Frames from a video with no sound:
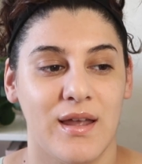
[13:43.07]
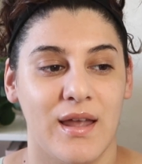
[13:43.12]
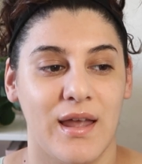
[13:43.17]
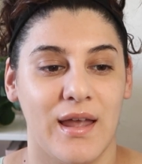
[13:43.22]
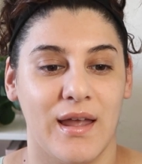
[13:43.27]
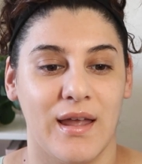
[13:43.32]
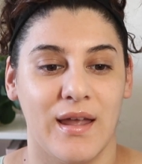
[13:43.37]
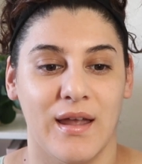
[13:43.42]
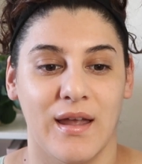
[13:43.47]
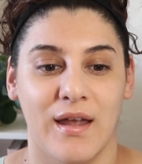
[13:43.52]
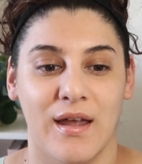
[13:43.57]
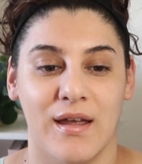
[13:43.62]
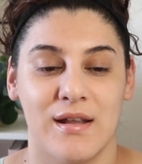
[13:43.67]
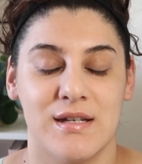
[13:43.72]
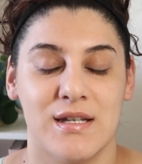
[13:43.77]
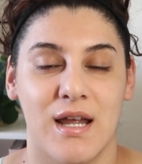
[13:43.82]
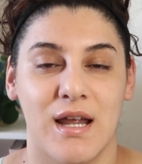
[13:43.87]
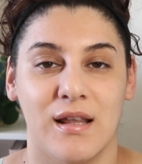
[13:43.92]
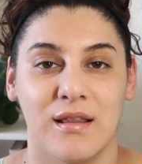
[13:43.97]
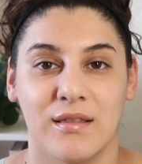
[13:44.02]

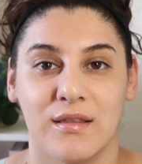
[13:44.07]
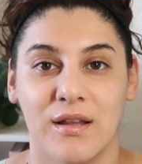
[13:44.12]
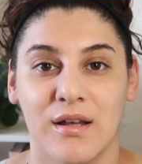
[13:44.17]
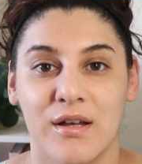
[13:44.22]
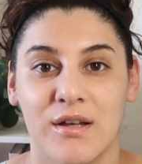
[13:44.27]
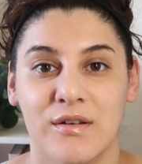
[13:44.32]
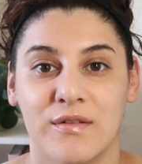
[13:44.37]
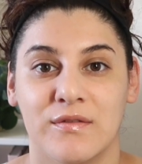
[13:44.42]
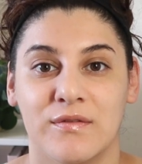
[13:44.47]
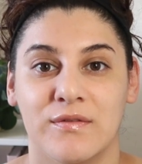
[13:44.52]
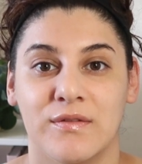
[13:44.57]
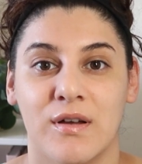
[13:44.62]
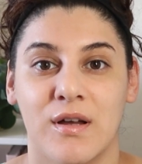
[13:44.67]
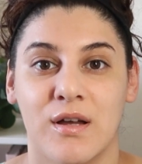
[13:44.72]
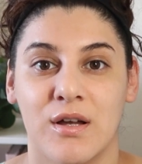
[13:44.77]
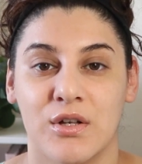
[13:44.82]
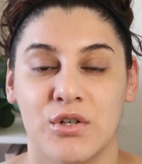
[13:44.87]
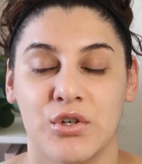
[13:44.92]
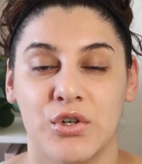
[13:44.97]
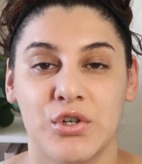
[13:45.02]
and I love
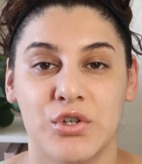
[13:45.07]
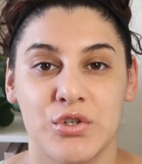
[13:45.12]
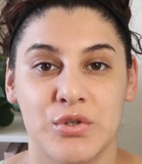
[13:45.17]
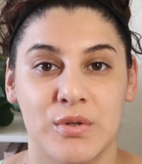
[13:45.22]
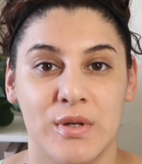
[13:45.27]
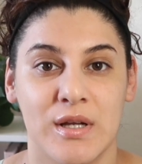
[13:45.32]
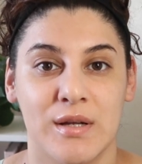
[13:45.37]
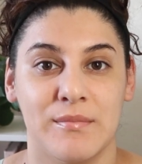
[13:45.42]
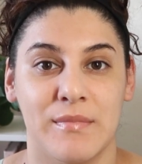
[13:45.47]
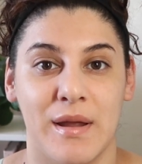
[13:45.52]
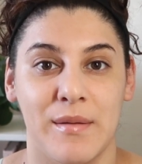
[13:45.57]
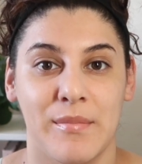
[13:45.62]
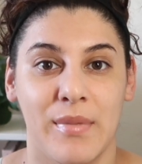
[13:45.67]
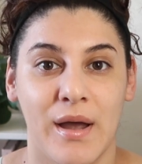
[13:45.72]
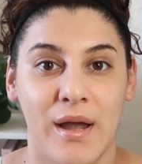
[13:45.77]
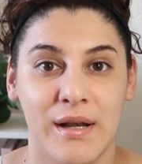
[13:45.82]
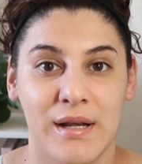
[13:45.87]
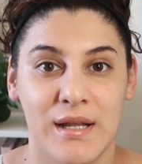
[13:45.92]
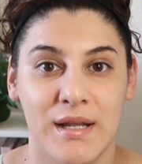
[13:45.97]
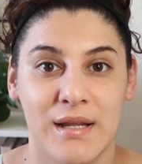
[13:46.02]
nurturing my
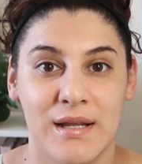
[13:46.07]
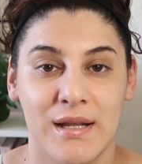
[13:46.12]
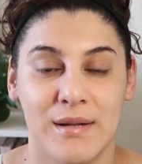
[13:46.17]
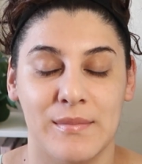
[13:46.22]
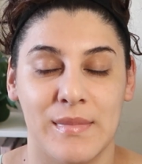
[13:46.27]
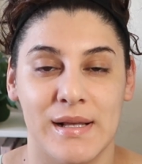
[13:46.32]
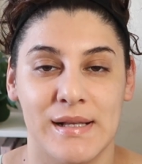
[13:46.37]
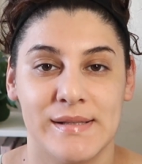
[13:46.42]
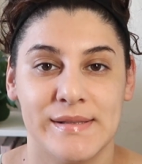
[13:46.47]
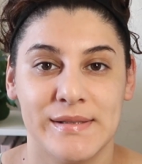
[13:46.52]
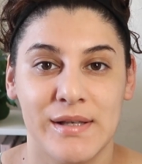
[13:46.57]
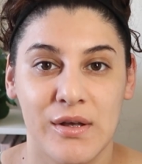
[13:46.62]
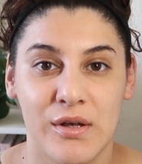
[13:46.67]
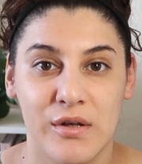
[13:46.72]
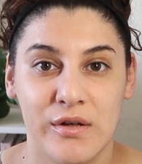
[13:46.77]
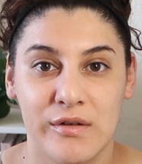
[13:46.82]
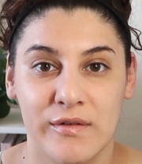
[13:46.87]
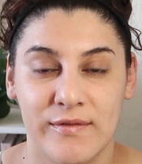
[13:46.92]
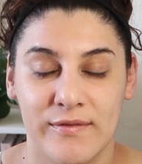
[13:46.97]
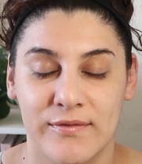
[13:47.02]
body and
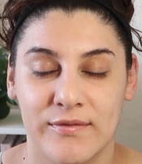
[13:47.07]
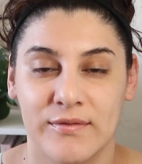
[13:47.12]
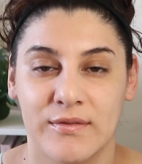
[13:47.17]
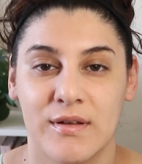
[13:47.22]
myself,